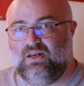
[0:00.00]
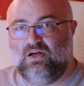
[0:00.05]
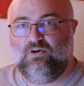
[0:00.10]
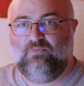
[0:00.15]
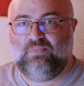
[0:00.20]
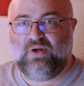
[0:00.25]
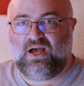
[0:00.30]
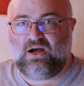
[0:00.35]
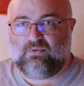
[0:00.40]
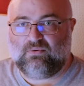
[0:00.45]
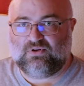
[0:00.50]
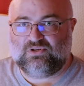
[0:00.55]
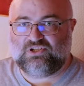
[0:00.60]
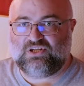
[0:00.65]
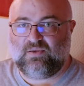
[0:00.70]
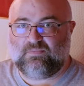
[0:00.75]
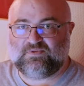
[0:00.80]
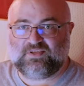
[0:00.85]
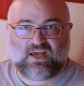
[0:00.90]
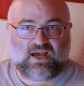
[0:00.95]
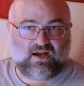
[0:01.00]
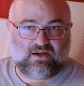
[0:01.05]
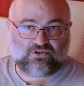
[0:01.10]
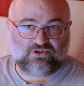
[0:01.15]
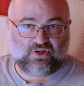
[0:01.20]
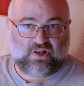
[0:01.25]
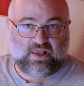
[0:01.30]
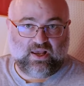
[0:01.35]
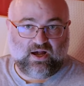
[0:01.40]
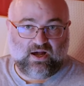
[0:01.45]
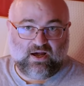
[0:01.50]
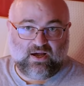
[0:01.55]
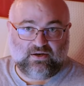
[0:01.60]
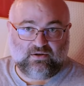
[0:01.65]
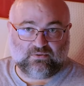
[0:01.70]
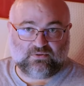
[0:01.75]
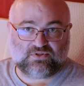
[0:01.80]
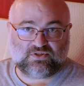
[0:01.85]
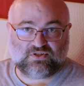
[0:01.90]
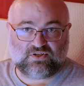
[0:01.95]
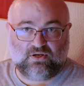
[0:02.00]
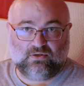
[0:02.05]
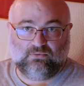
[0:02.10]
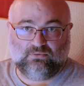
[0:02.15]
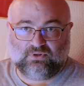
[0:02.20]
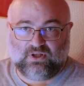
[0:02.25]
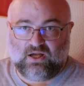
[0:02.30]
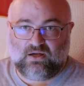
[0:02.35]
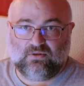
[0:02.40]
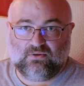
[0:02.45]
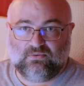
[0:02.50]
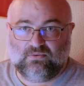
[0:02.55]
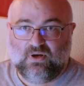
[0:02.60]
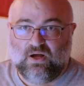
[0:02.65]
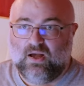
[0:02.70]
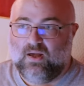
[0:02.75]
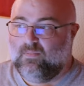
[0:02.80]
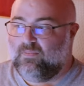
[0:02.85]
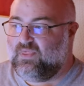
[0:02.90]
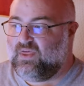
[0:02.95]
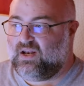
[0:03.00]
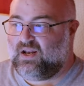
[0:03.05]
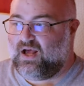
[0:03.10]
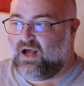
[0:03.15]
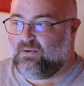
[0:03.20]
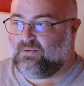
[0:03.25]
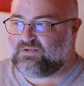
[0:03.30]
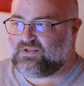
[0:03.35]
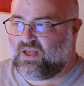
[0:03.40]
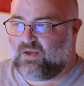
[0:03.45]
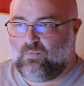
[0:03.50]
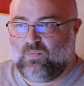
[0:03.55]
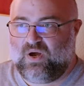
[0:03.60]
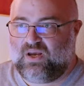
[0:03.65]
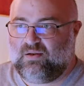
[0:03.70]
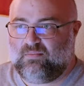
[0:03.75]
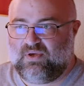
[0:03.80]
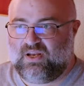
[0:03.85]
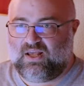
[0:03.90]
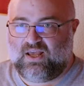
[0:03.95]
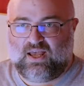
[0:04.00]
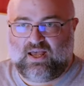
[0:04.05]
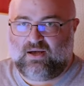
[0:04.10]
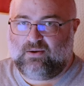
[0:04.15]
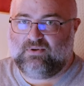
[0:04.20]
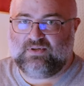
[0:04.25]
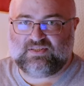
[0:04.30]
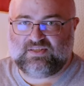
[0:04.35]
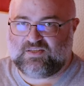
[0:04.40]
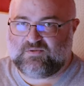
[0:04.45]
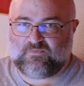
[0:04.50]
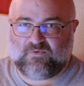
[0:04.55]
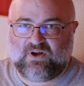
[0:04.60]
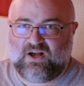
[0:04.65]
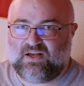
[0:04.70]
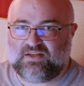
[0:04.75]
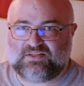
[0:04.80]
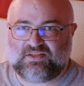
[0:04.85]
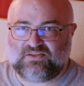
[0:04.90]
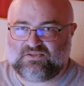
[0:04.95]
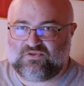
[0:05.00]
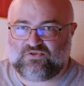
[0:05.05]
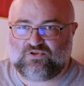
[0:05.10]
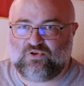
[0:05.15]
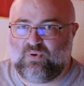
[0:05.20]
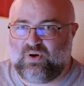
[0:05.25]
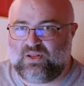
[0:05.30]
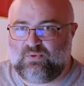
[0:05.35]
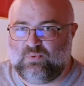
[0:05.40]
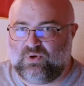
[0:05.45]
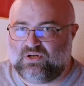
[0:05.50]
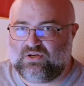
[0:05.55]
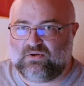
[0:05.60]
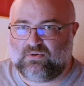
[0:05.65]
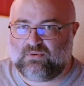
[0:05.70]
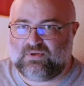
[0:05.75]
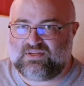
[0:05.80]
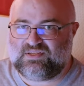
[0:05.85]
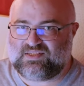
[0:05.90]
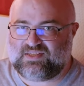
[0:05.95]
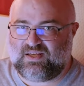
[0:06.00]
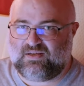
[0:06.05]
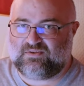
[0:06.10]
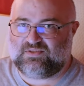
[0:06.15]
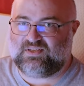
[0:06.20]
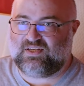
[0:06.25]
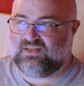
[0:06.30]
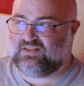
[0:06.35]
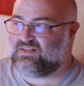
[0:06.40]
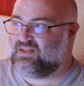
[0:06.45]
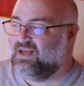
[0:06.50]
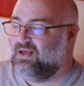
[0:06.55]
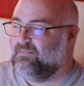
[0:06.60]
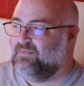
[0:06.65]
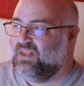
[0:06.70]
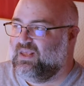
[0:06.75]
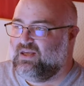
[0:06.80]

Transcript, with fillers: low power chips actually idle so low that I was like, wait a minute, how is this processor 21 degrees Celsius?